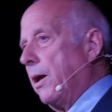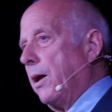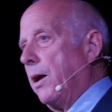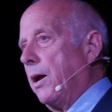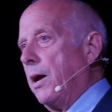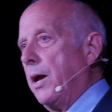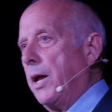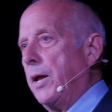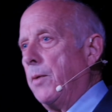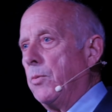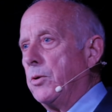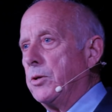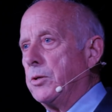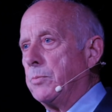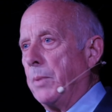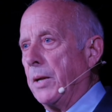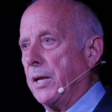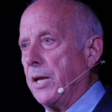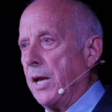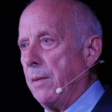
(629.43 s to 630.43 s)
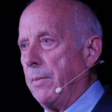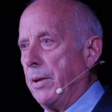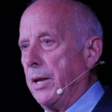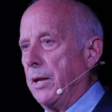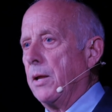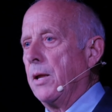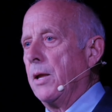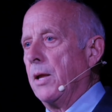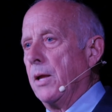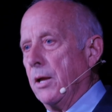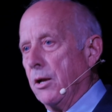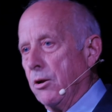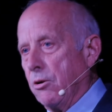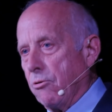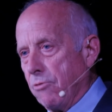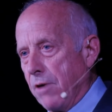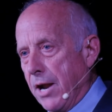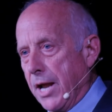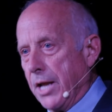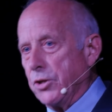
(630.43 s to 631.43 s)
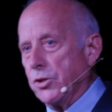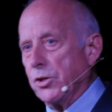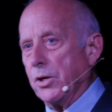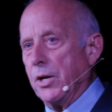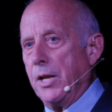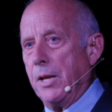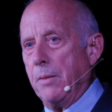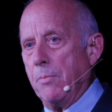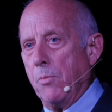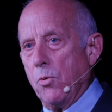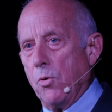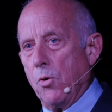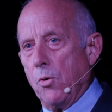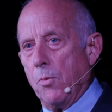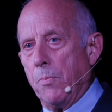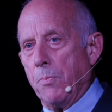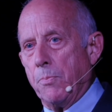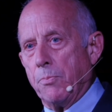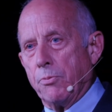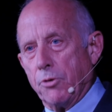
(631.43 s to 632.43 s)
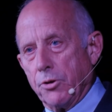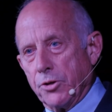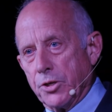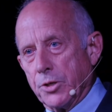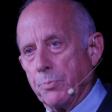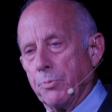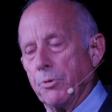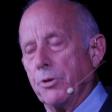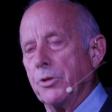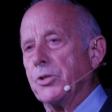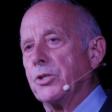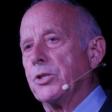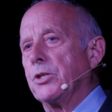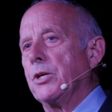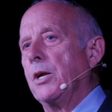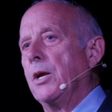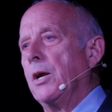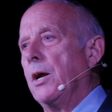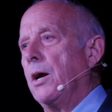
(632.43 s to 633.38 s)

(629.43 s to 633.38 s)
It was becoming gradually more prosperous